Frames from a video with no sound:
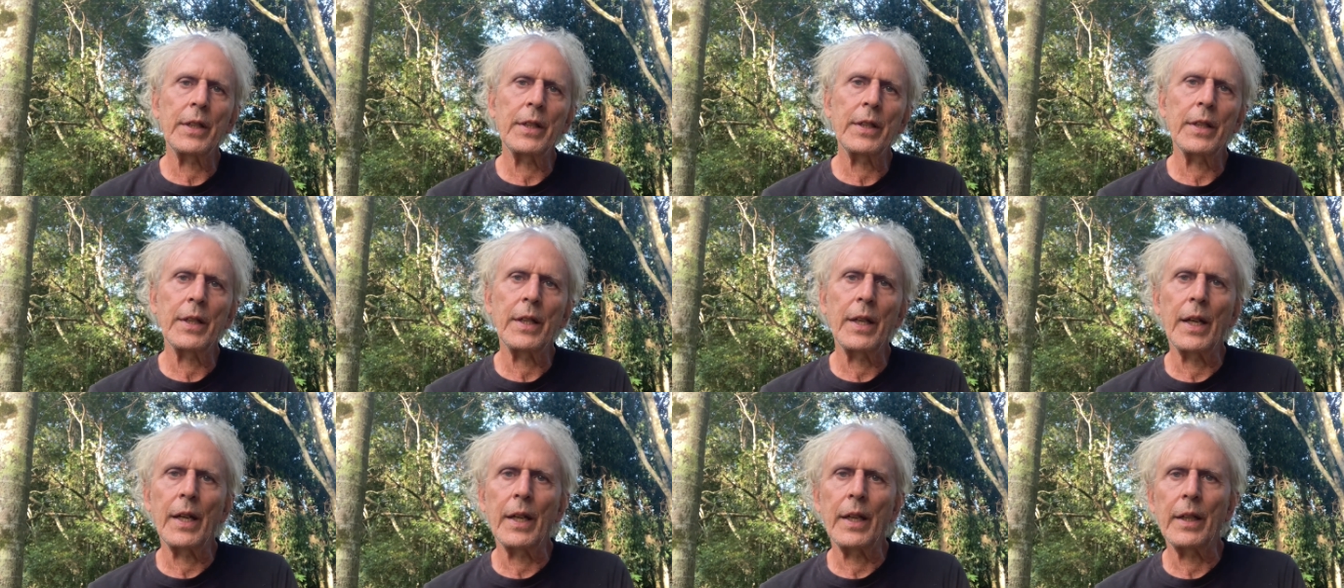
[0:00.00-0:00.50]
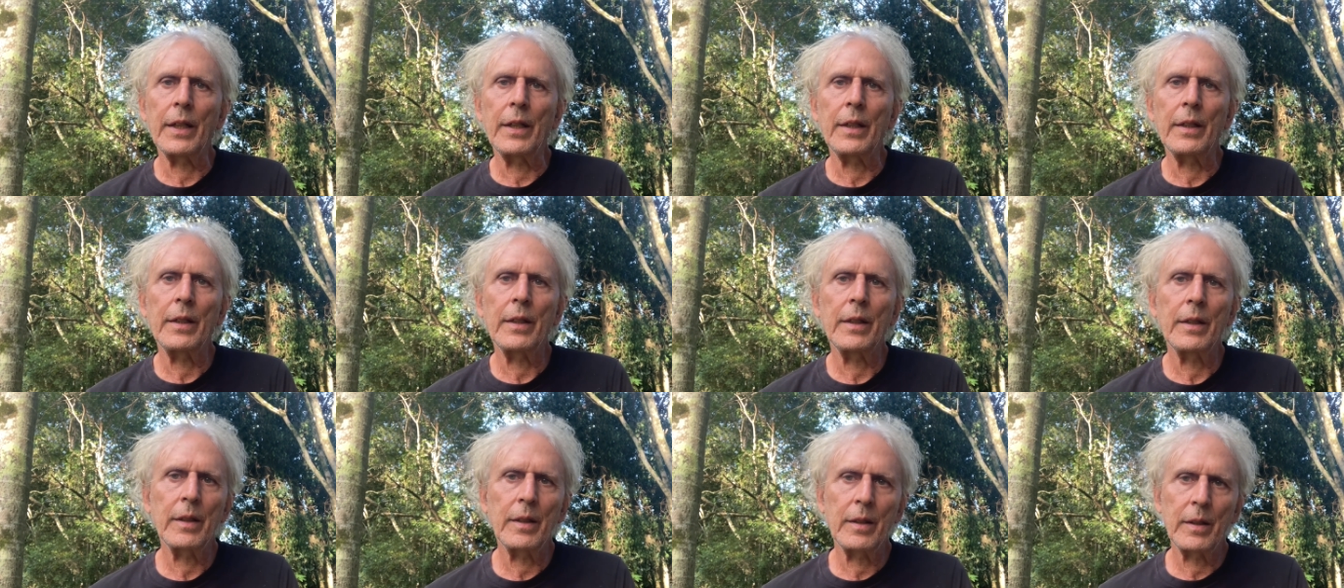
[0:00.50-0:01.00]
today
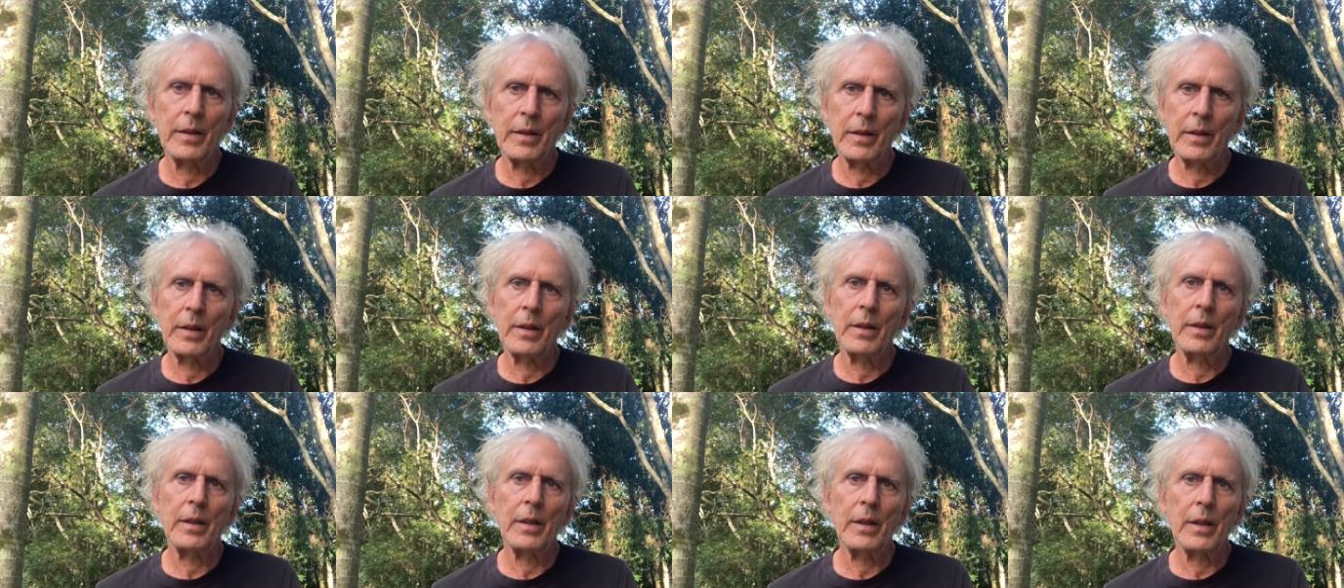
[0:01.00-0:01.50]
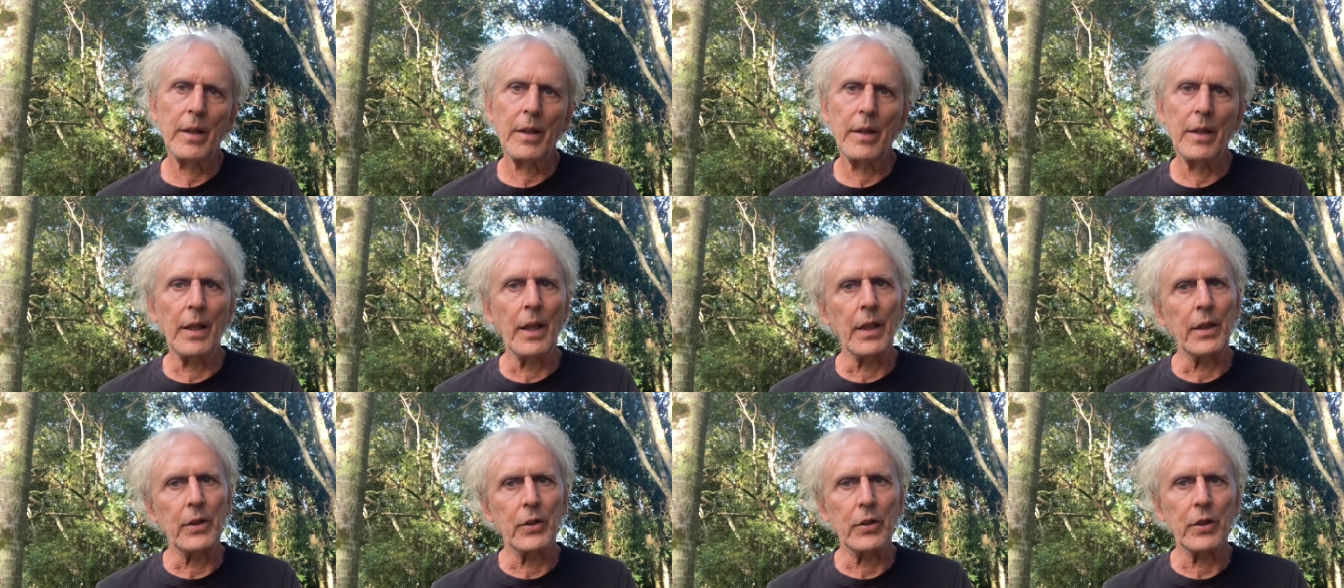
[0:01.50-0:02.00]
in
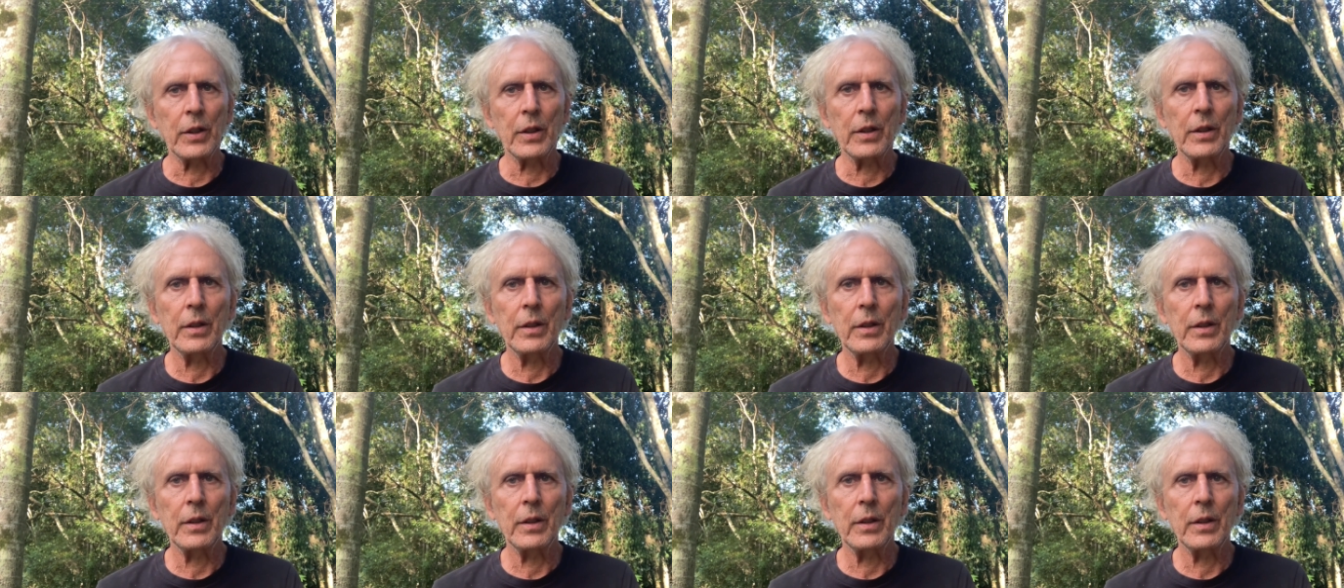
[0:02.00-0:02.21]
nature.